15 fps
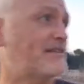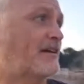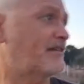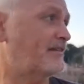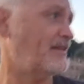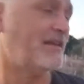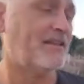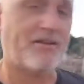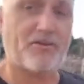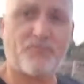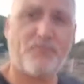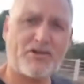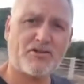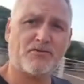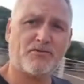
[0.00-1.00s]
think the
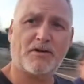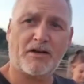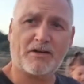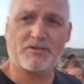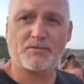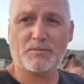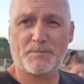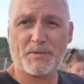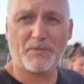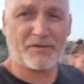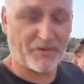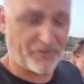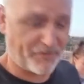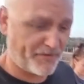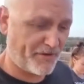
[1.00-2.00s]
original castle was built in
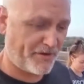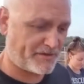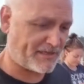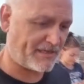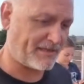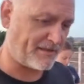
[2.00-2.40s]
the 13th